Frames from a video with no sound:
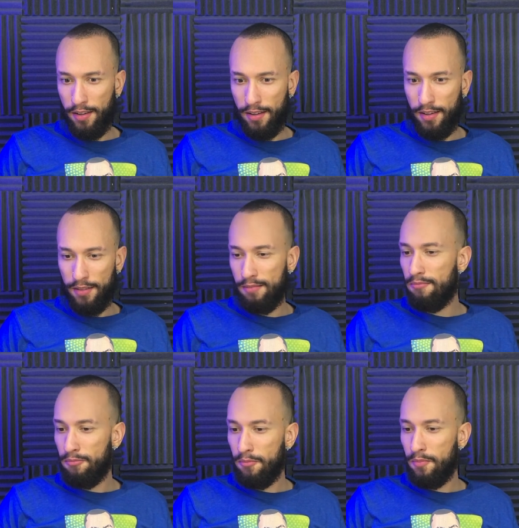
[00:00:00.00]

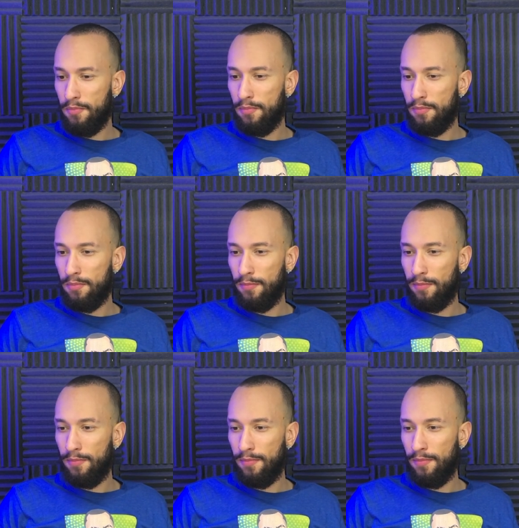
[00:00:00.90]

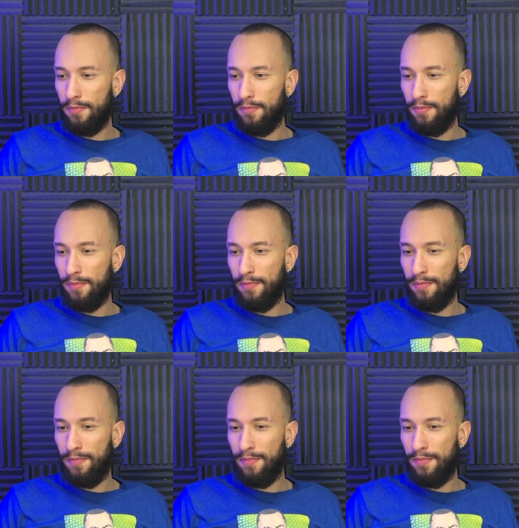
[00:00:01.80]
Nobody speaks.